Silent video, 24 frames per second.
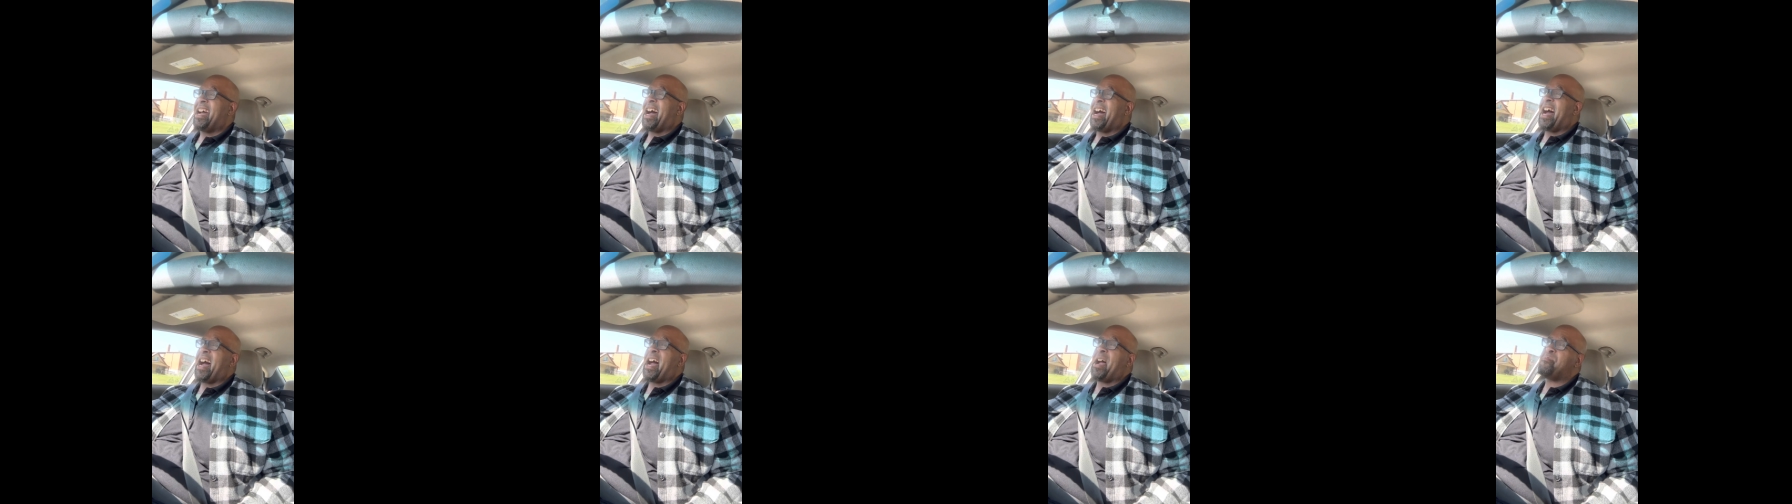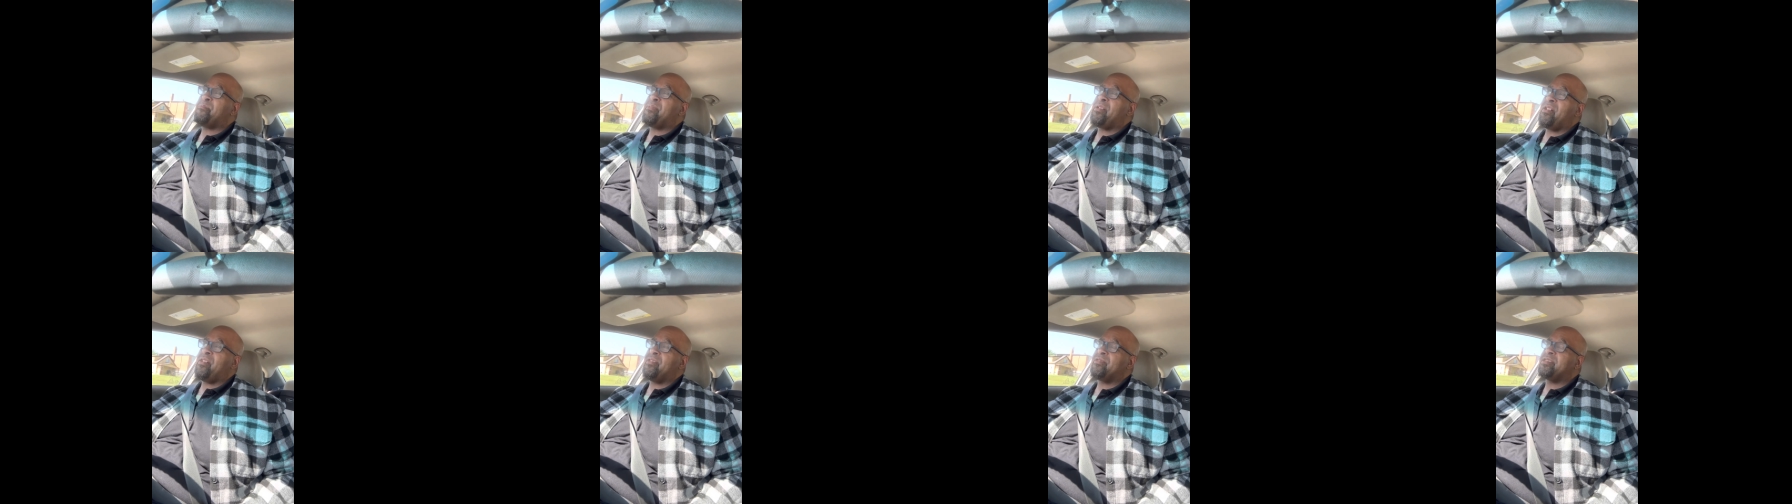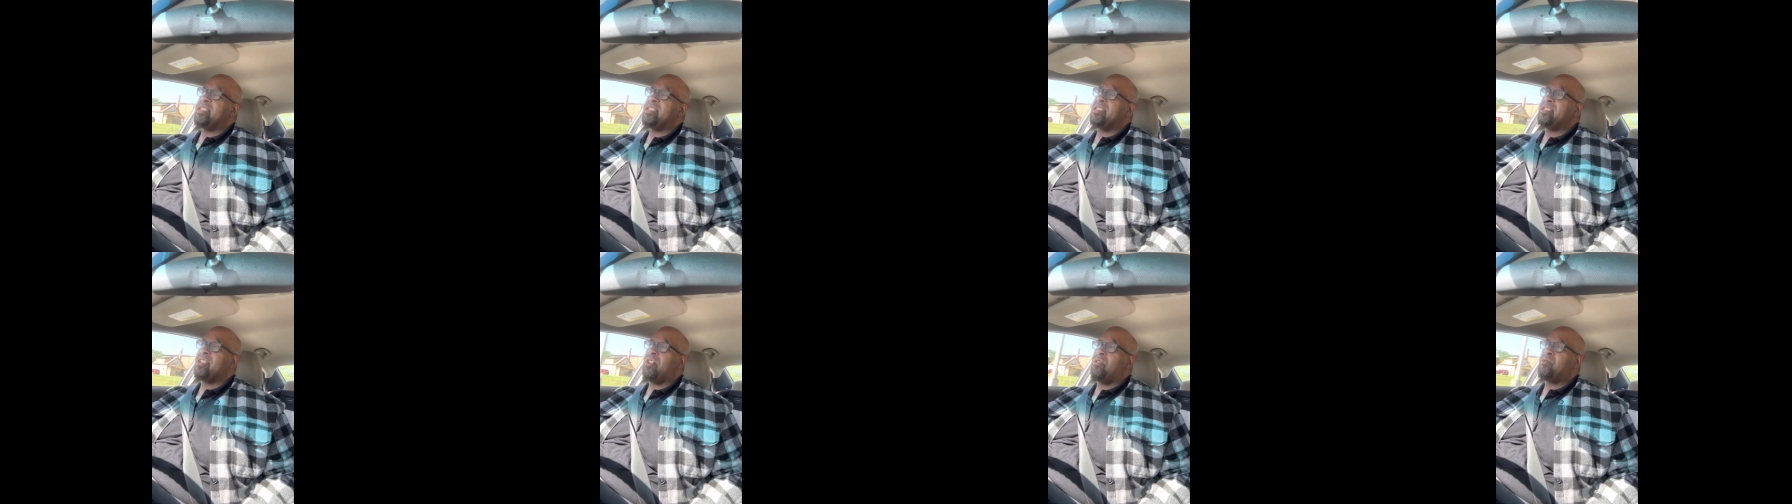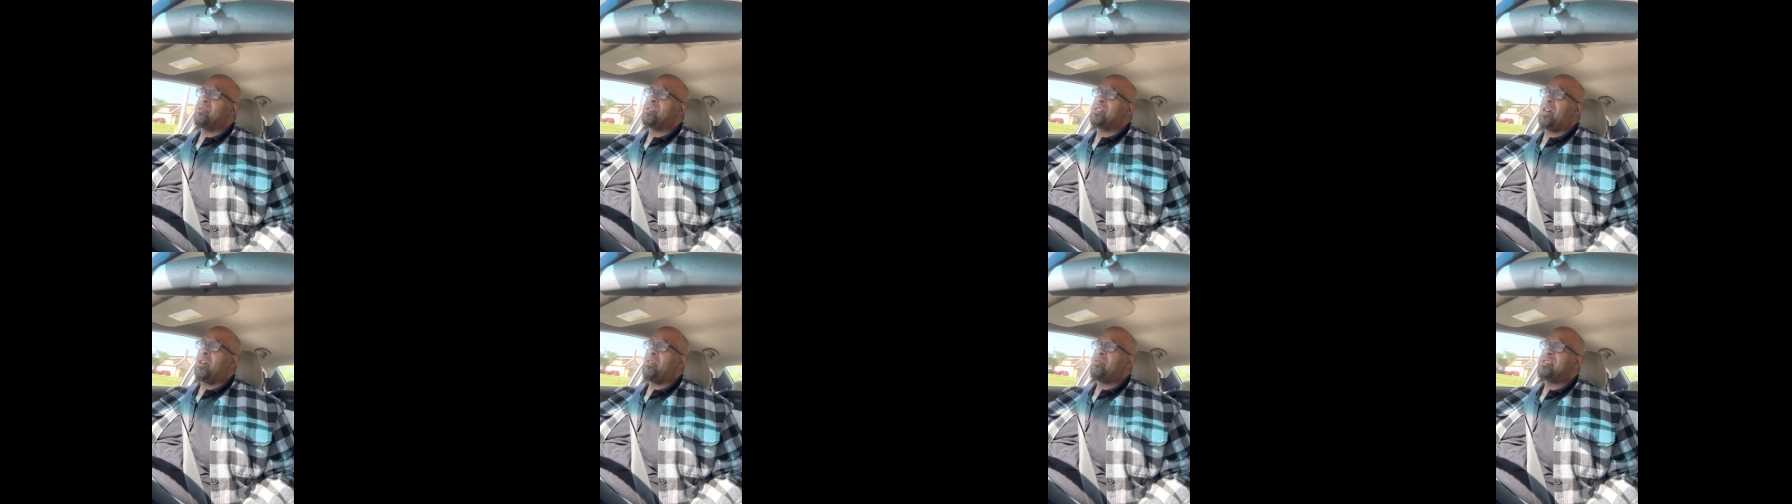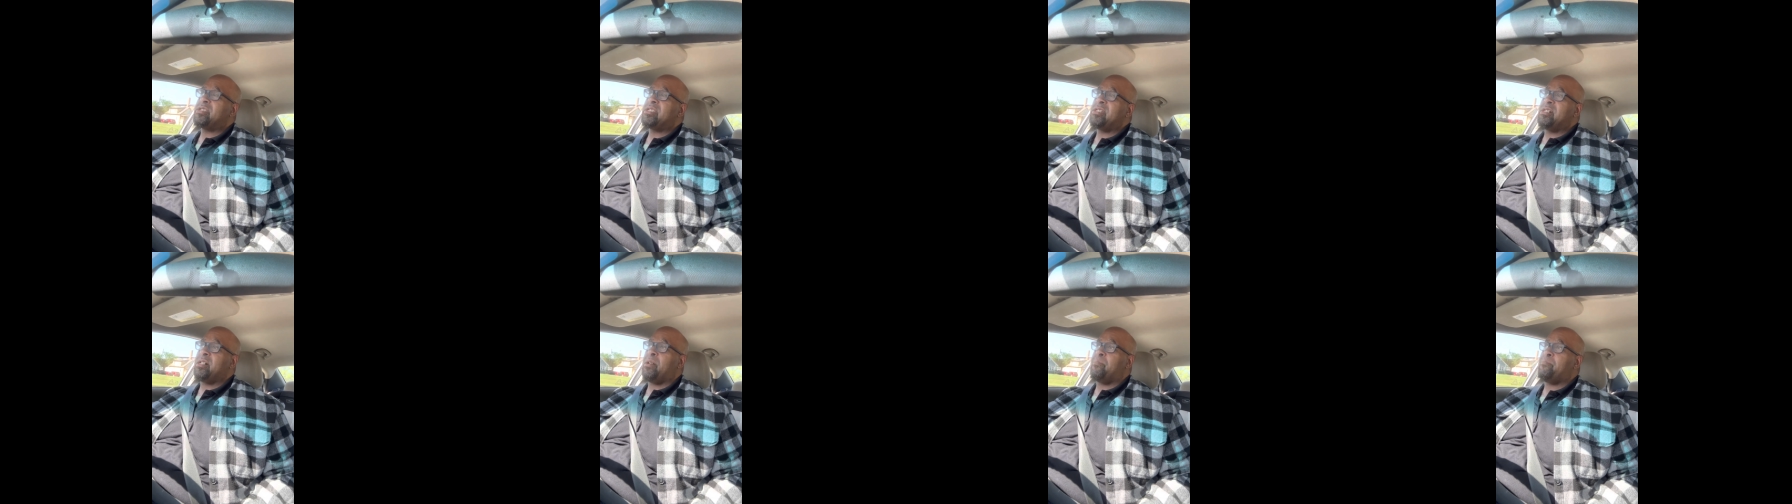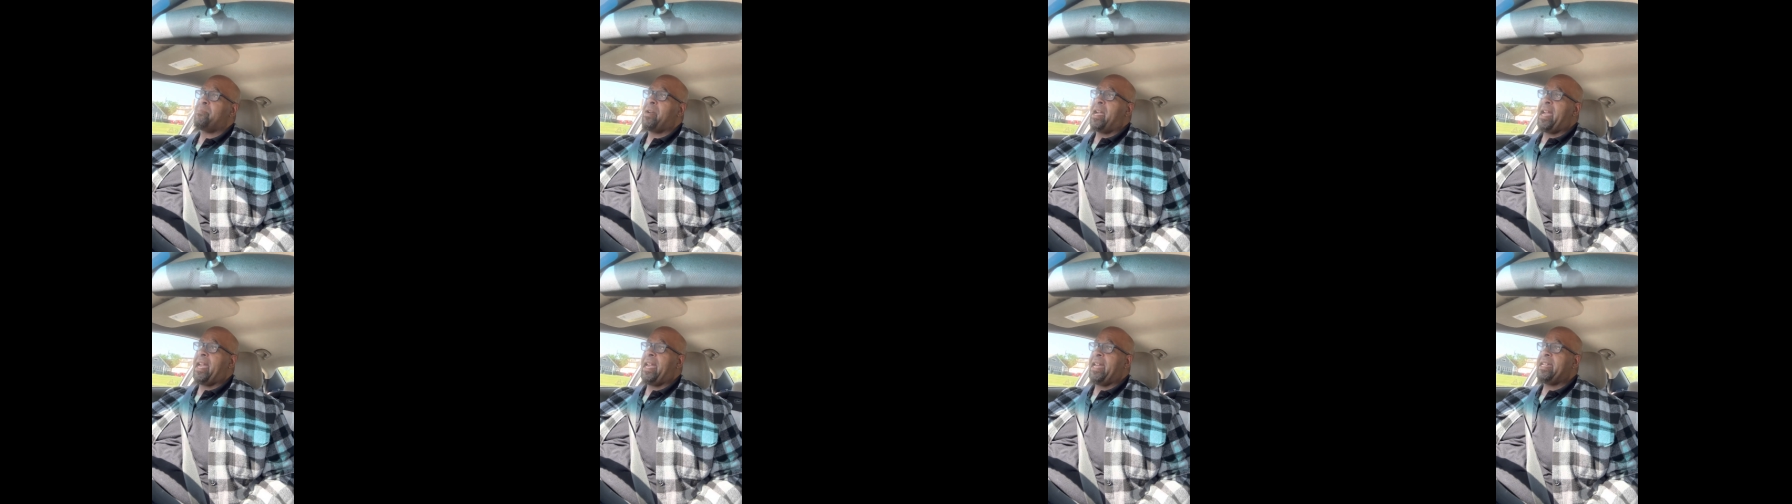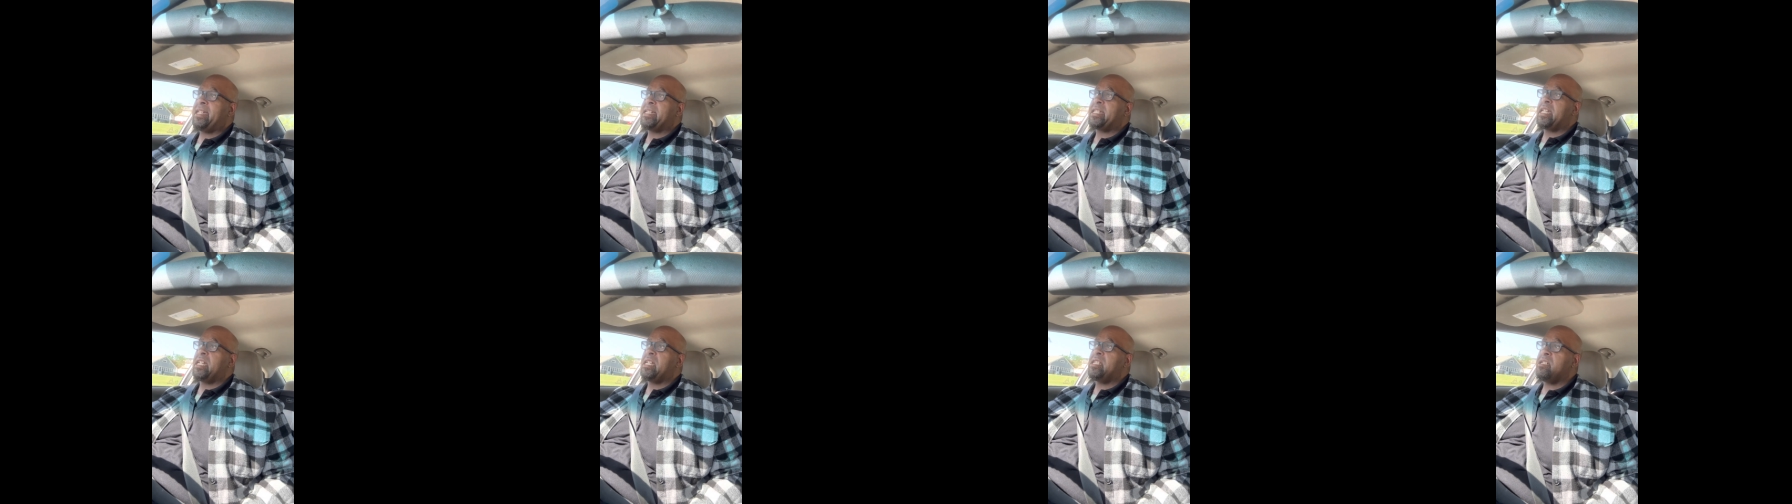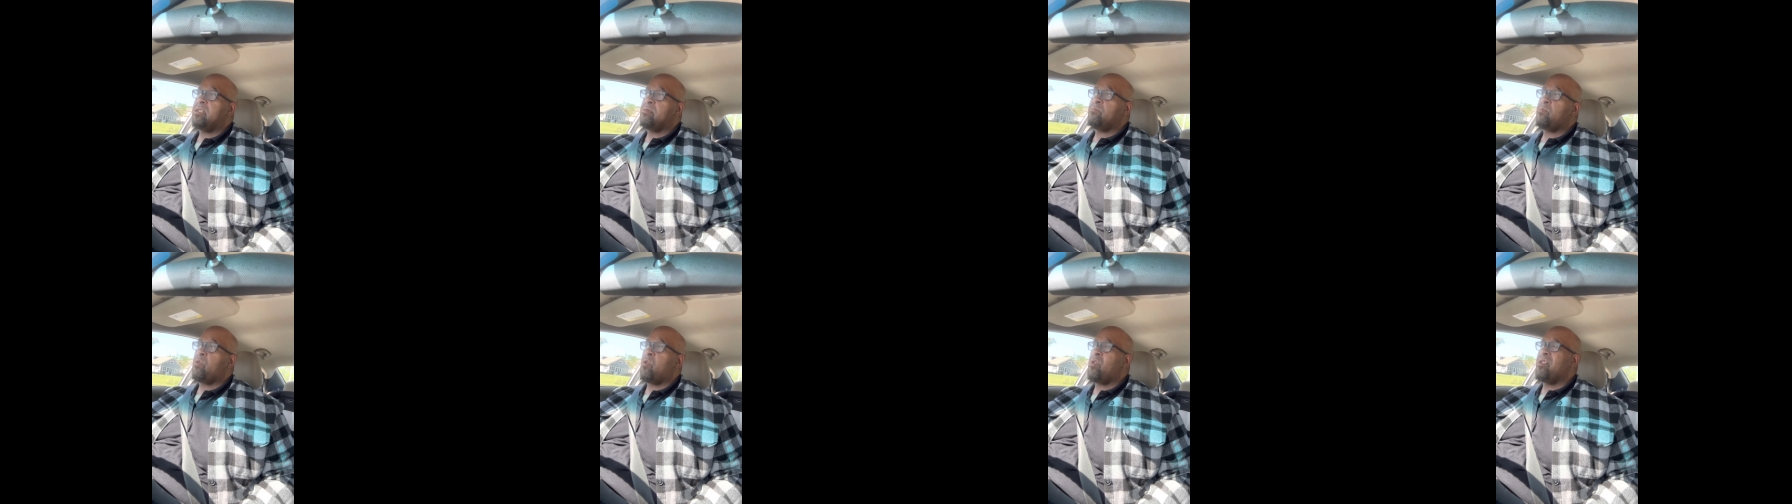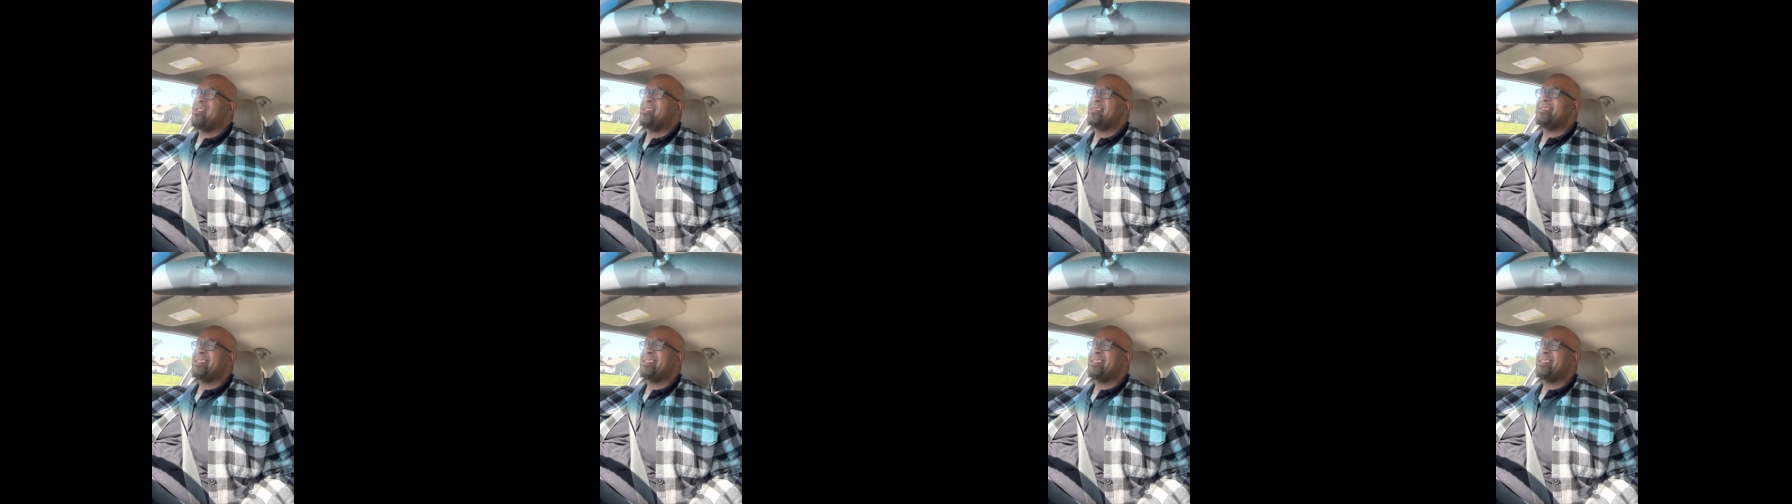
I personally don't go to a bank anymore,